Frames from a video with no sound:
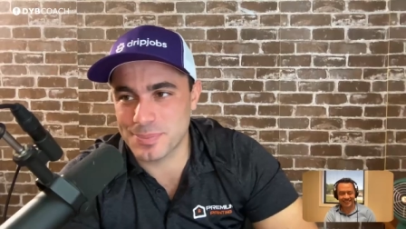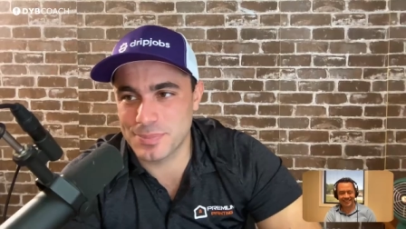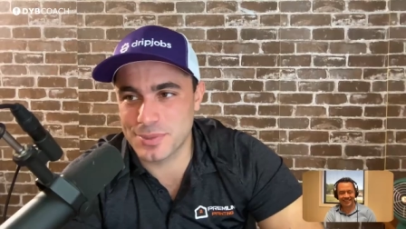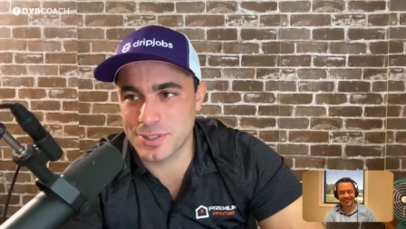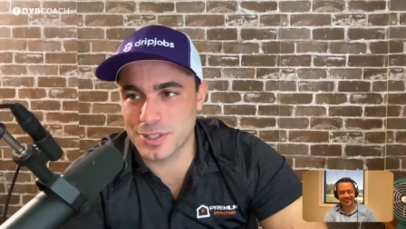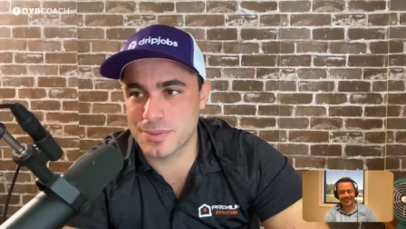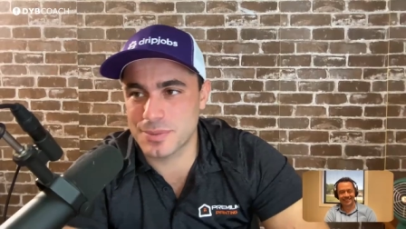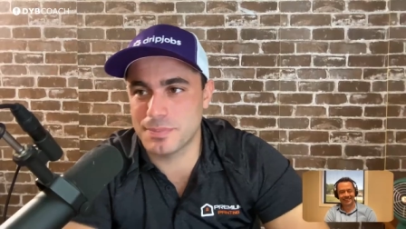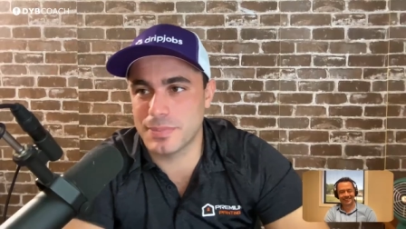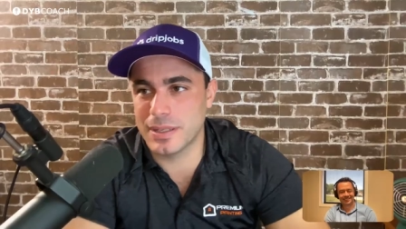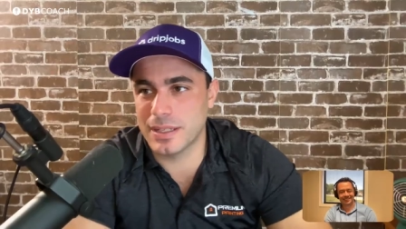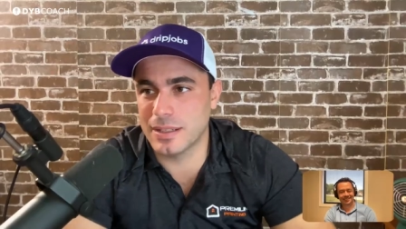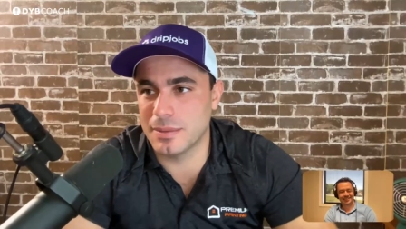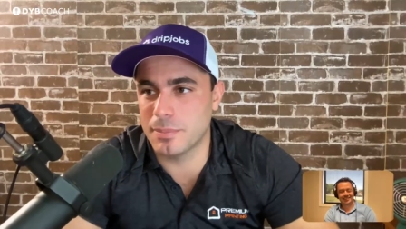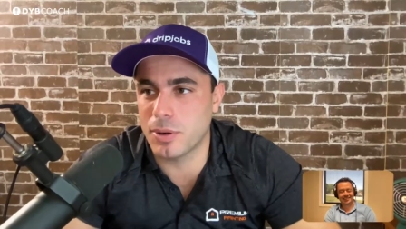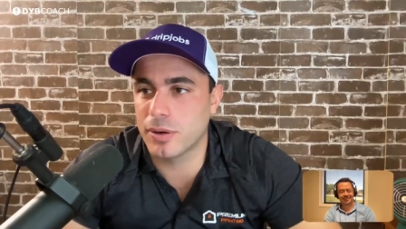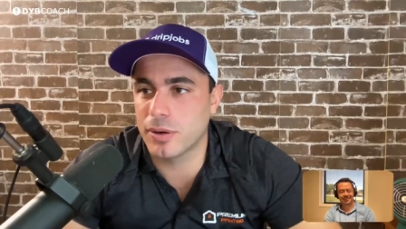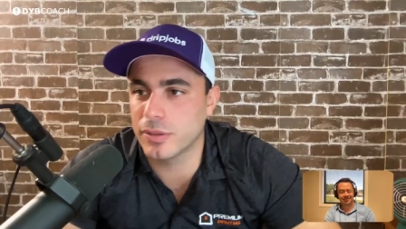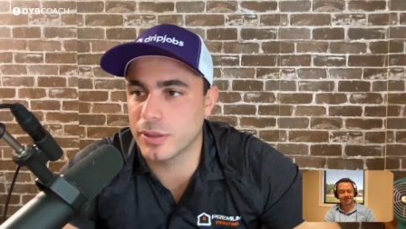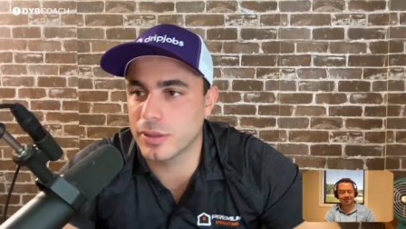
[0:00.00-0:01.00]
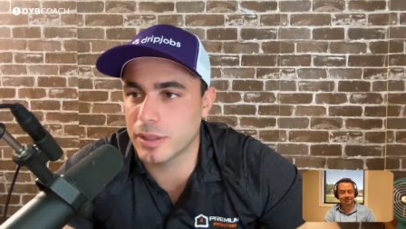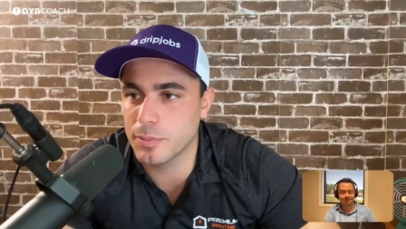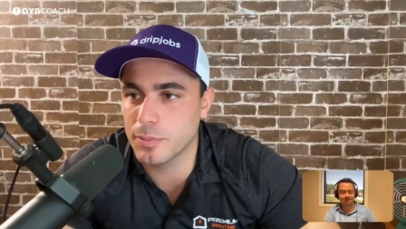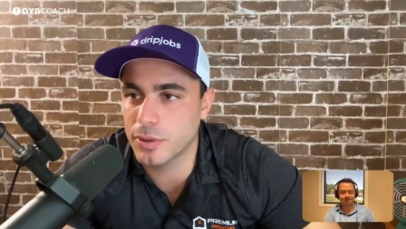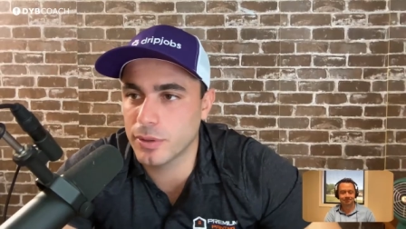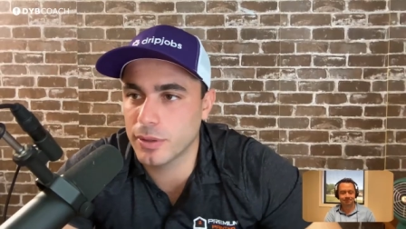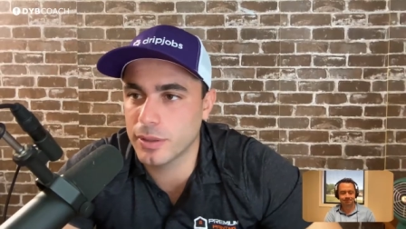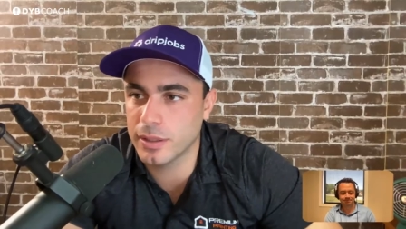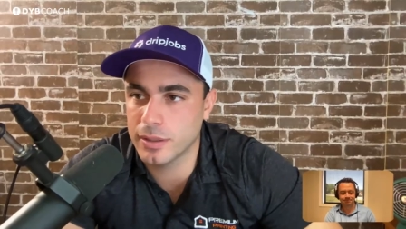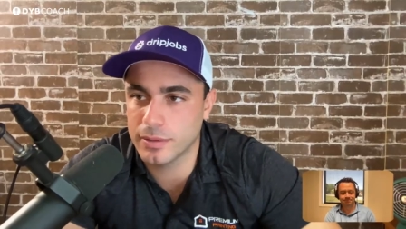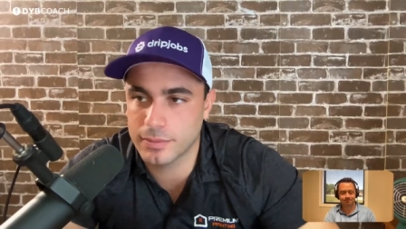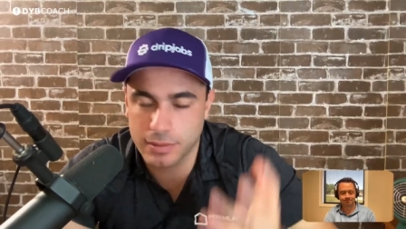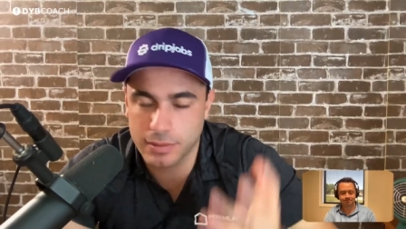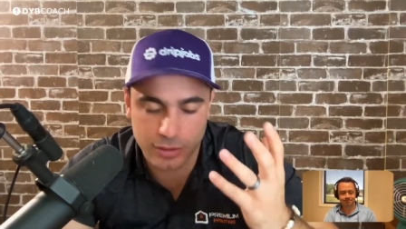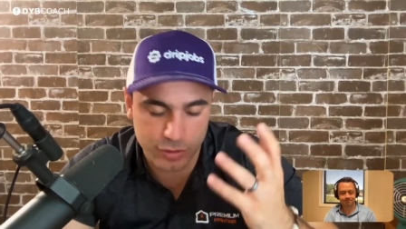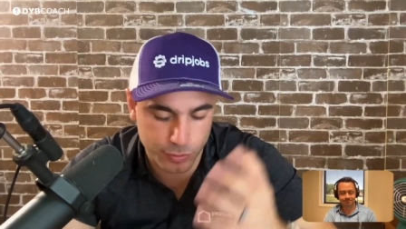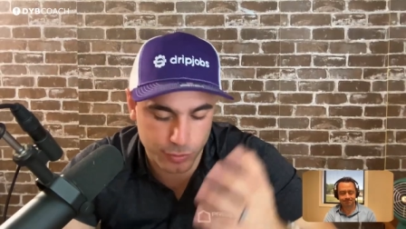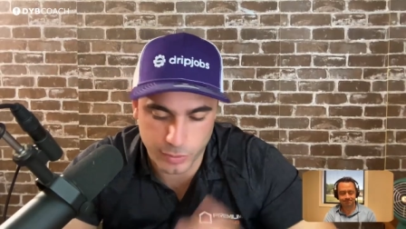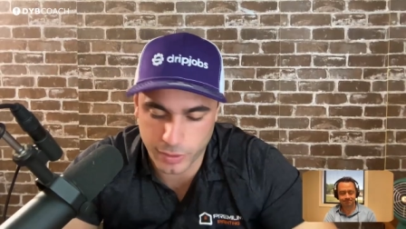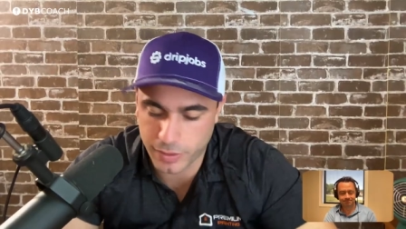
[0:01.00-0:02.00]
just being part of the community, and
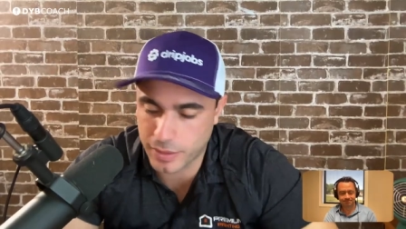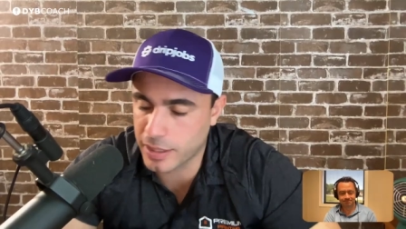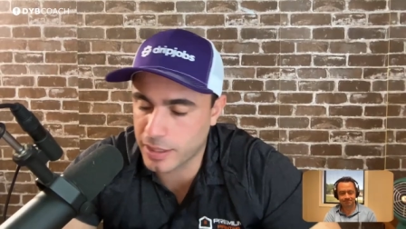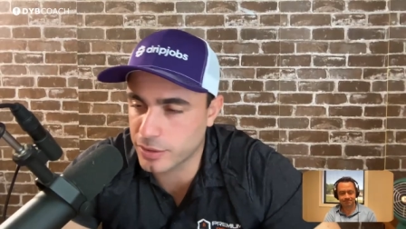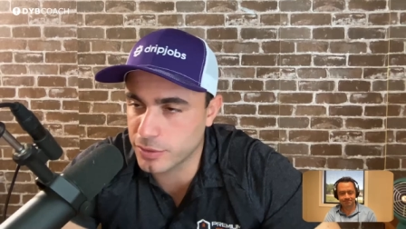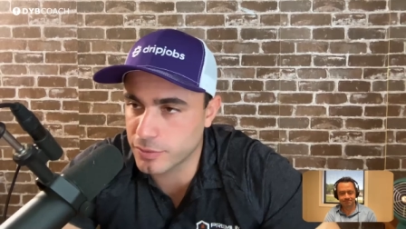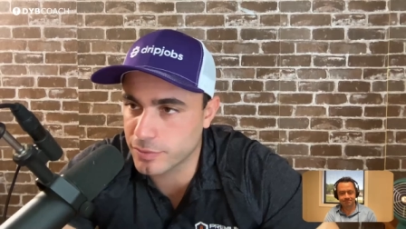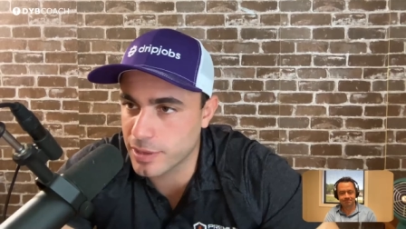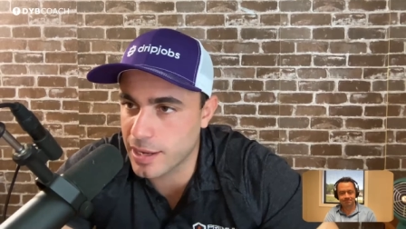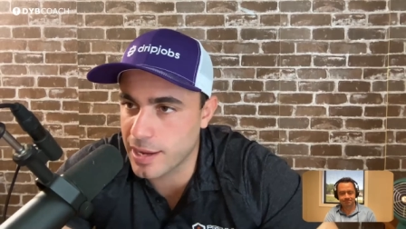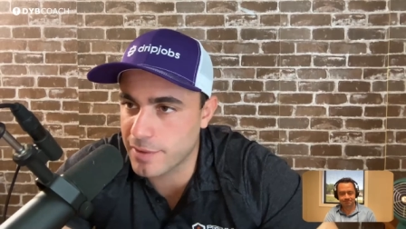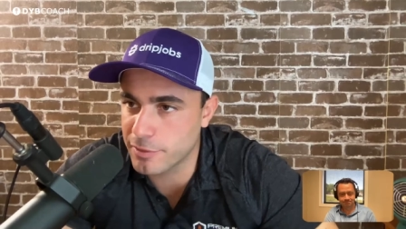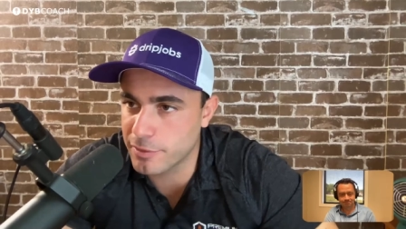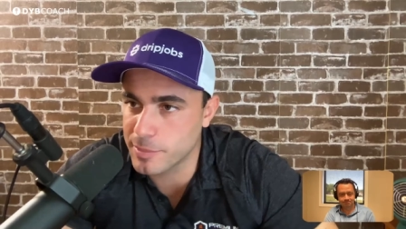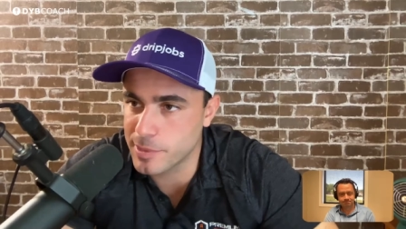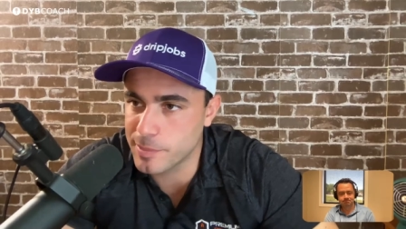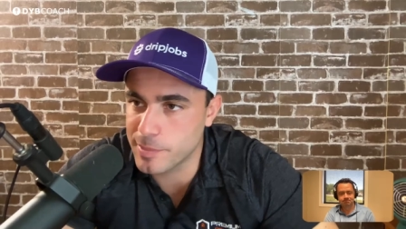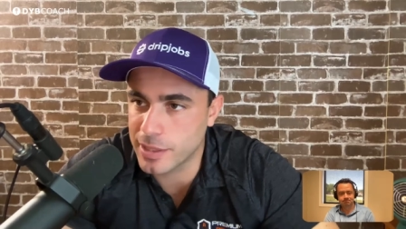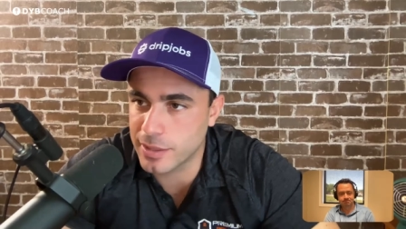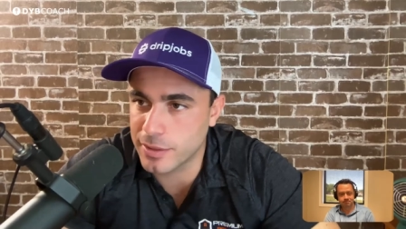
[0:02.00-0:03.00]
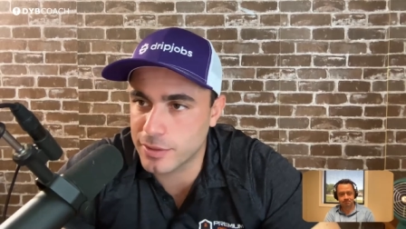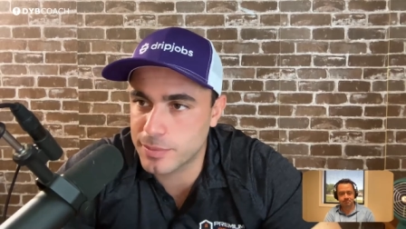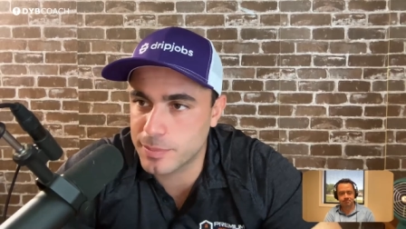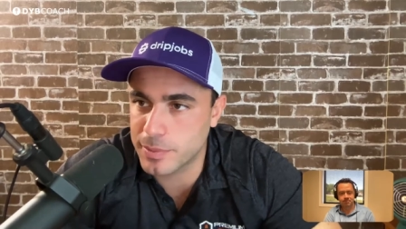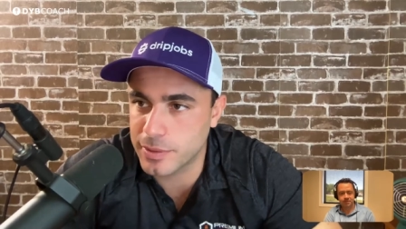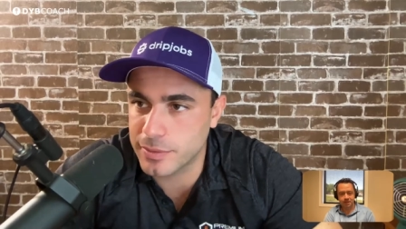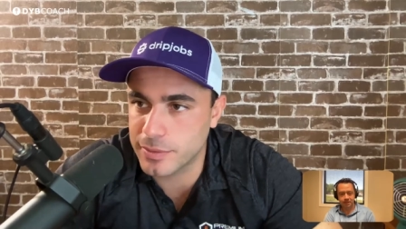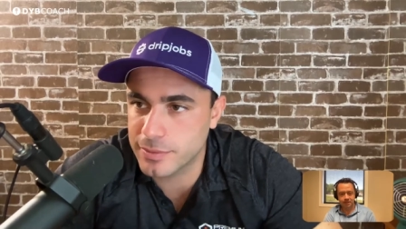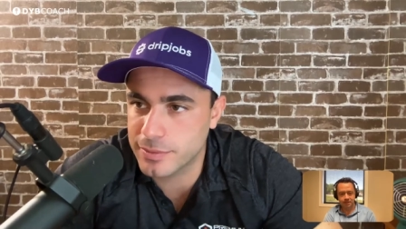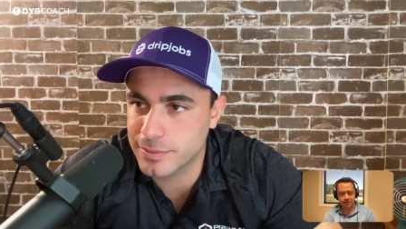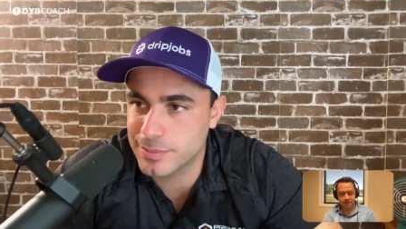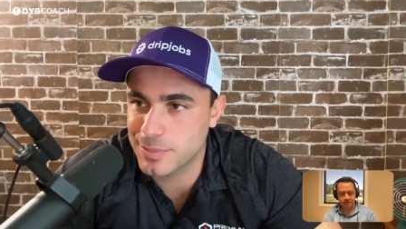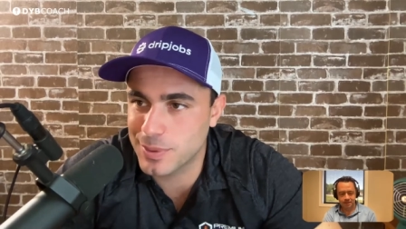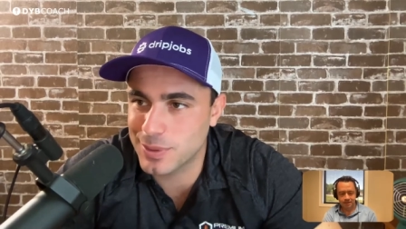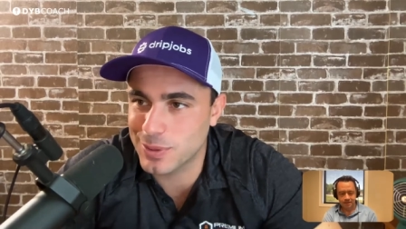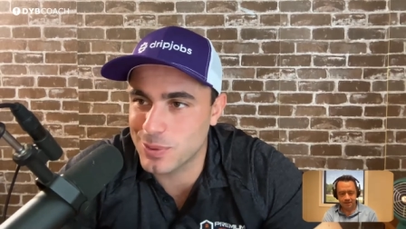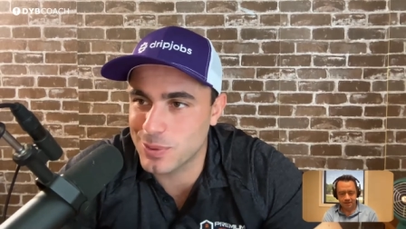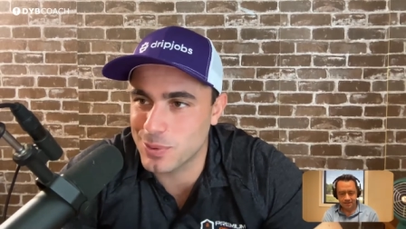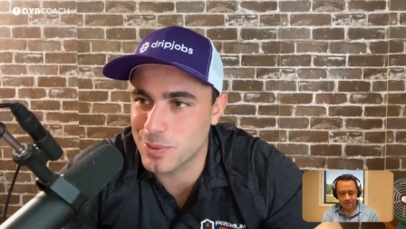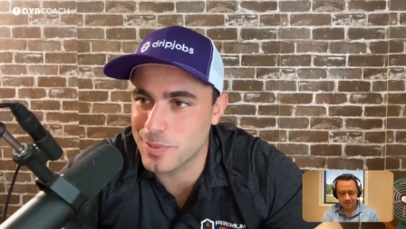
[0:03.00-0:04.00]
I just want to thank you for having me, man. It's been
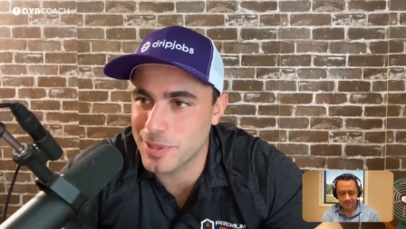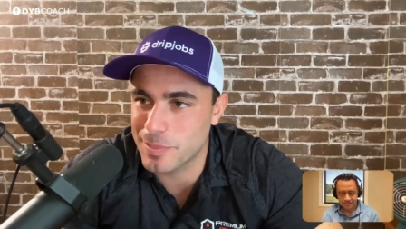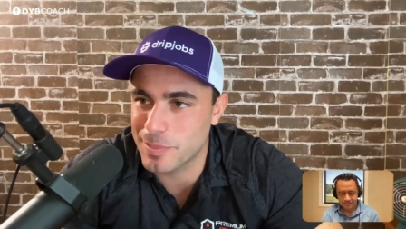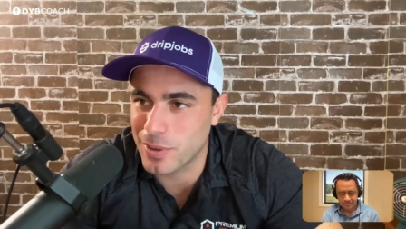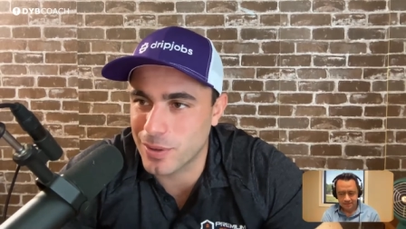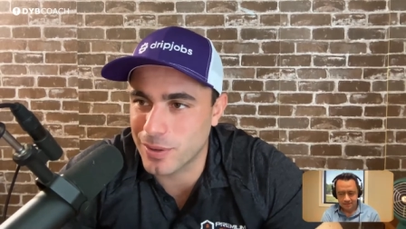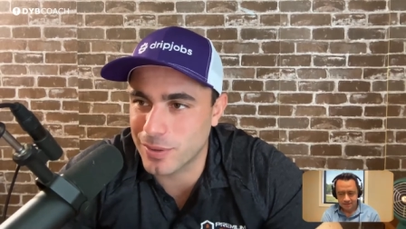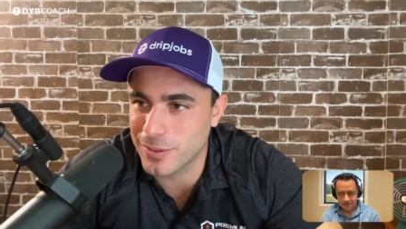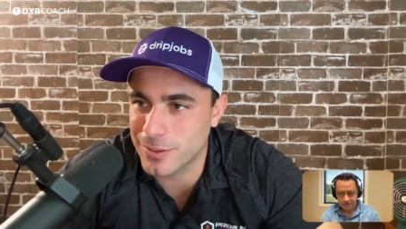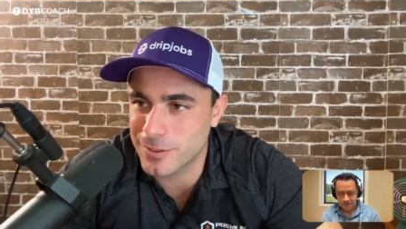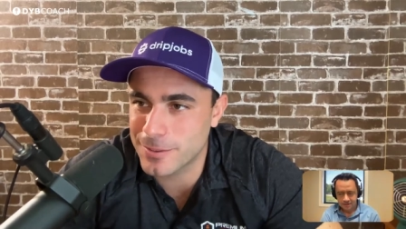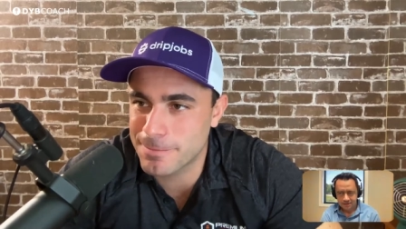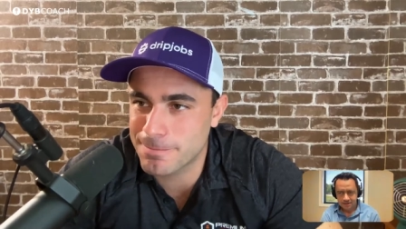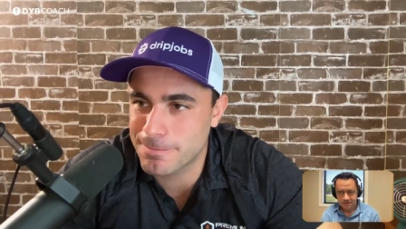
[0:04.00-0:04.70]
been cool to be a part of this.